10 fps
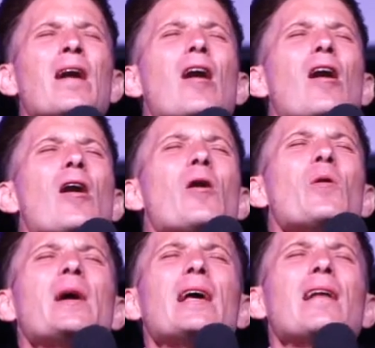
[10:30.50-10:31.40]
Oh,
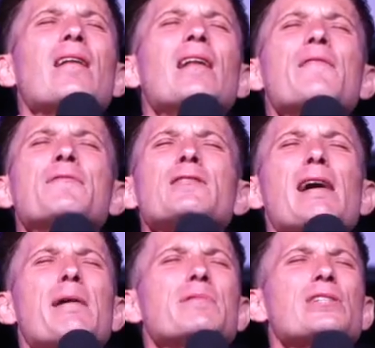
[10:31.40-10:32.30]
we lift you
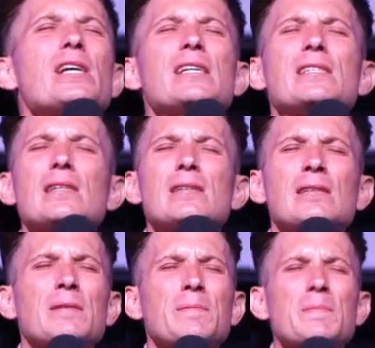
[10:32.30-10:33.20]
up, Jesus.